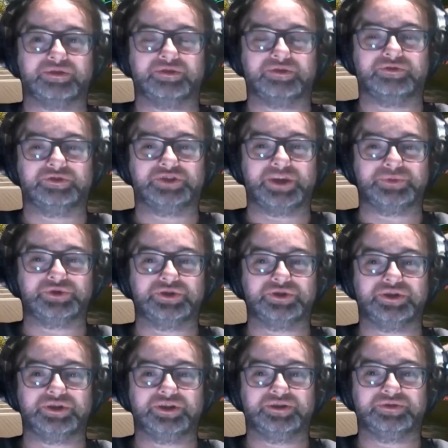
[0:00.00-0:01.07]
reception
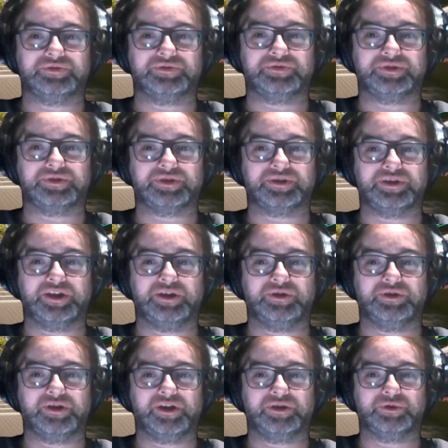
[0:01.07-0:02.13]
that
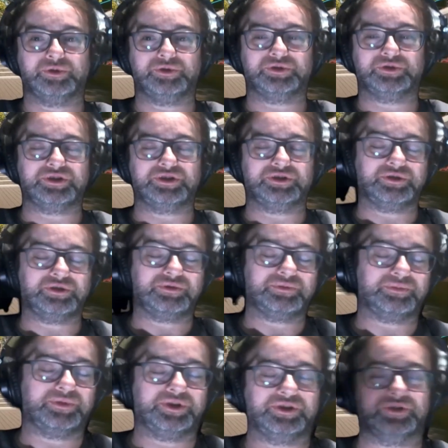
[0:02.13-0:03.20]
uh, I thought it was going to do
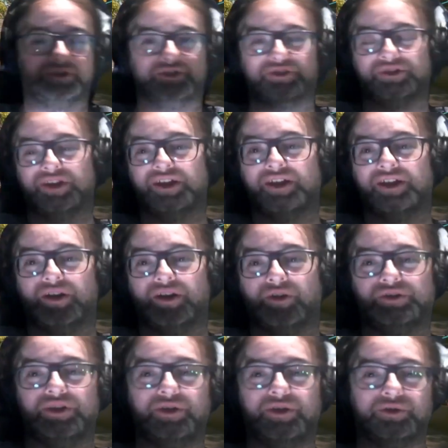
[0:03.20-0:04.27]
because
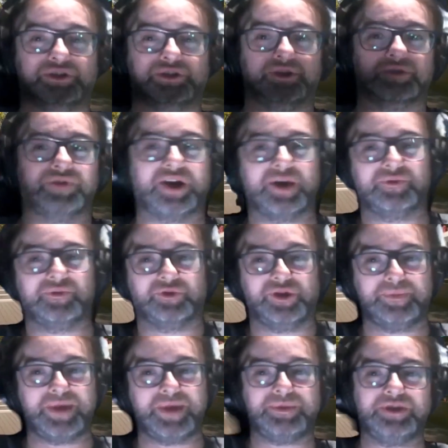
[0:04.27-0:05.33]
obviously there was a lot of hype for
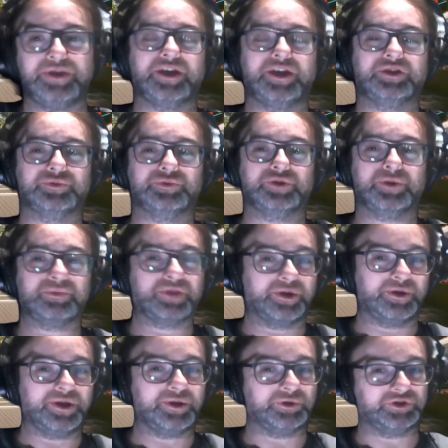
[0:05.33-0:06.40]
it. Maybe that's the problem though;
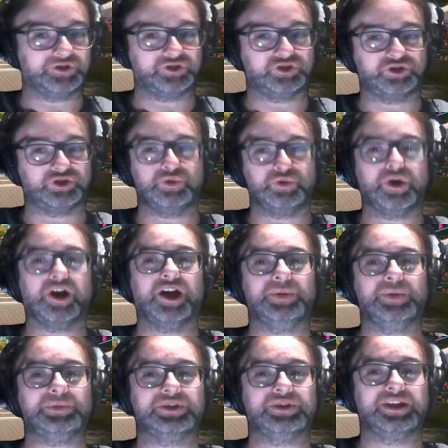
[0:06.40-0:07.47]
it was too
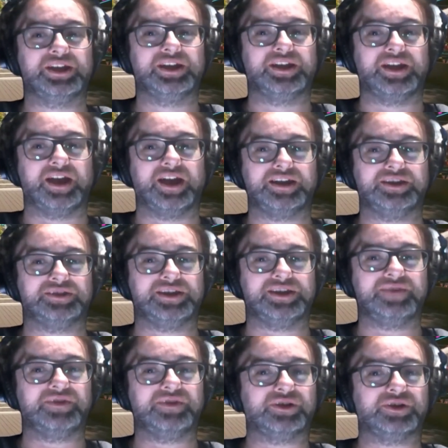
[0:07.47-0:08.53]
hyped, mm-hmm. and it's
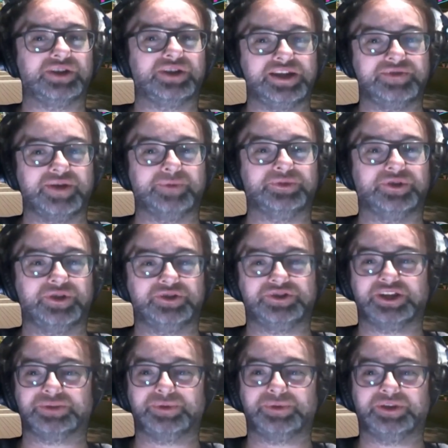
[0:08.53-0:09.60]
never going to live up to those
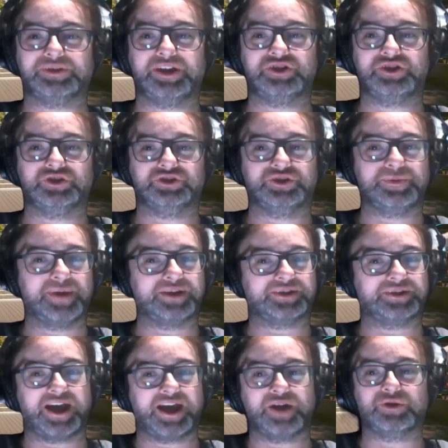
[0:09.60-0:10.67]
expectations. No
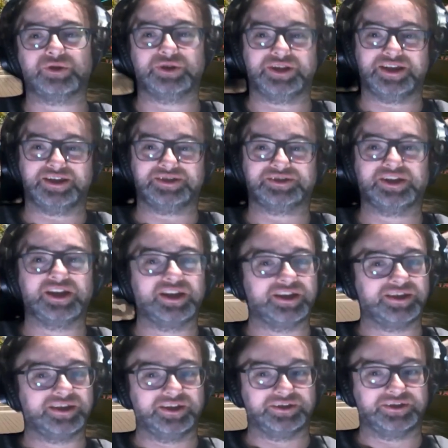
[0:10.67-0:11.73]
matter how good it is,
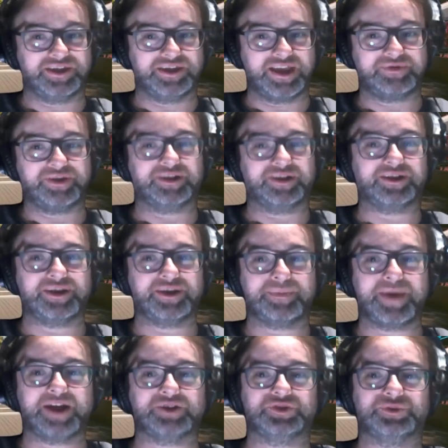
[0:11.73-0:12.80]
it's never going to
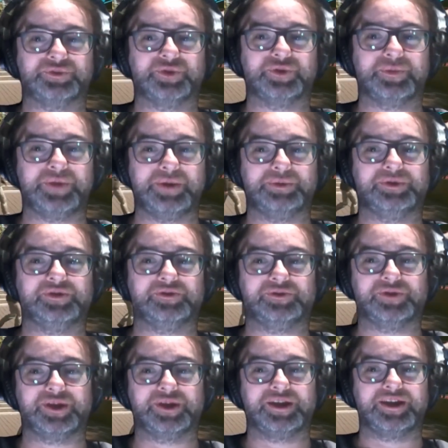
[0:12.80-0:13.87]
match what people
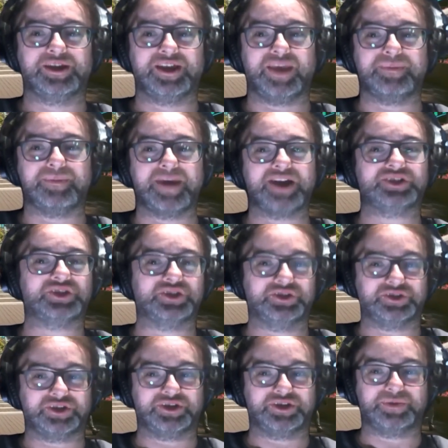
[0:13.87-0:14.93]
have imagined
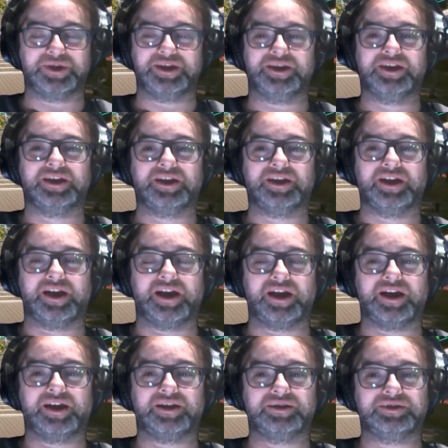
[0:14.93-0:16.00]
it's going to be.
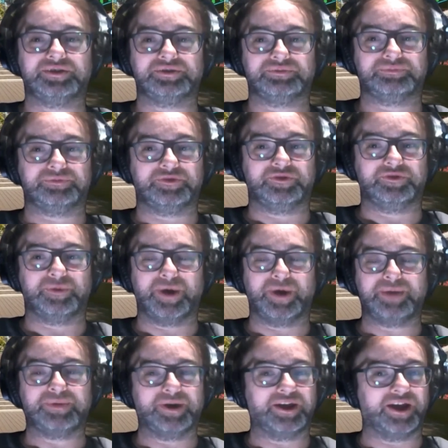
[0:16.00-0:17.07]
And for my
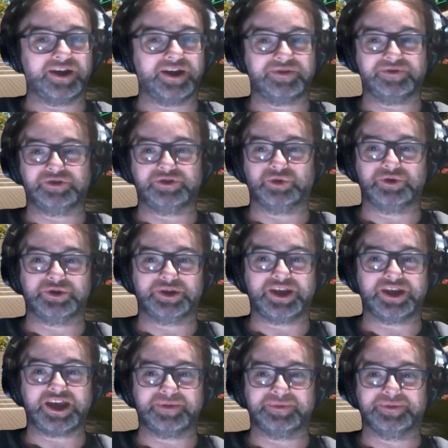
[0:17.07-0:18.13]
part, I've enjoyed the
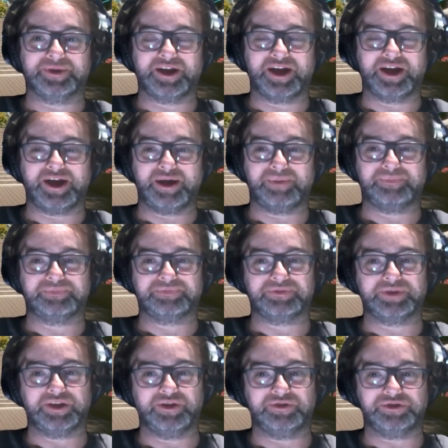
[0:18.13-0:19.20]
game. Um,
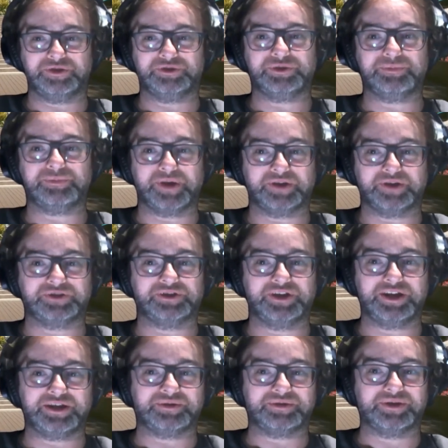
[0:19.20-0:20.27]
there, there's some bugs in
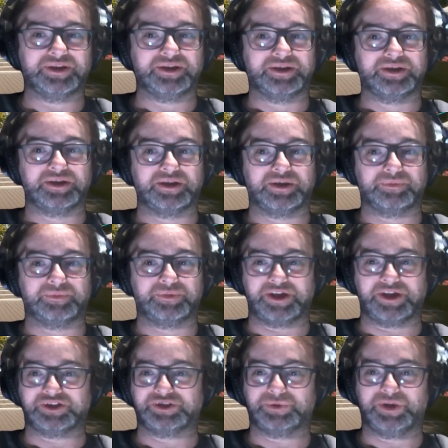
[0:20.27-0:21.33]
it, but
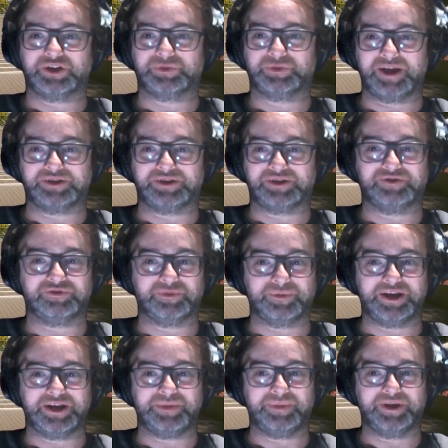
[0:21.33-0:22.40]
that's to be expected from
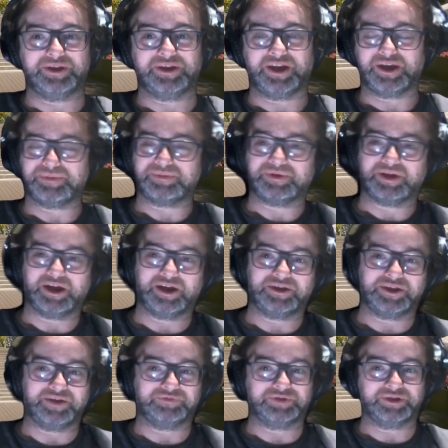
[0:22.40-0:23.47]
any big game. And
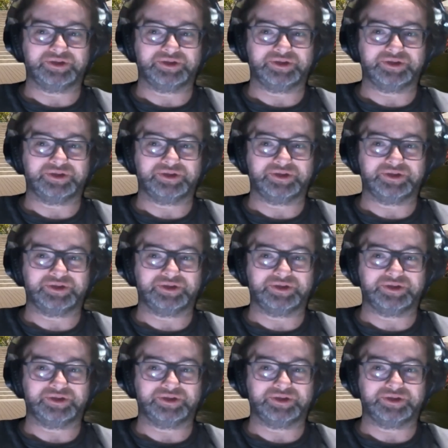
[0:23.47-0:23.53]
they've done.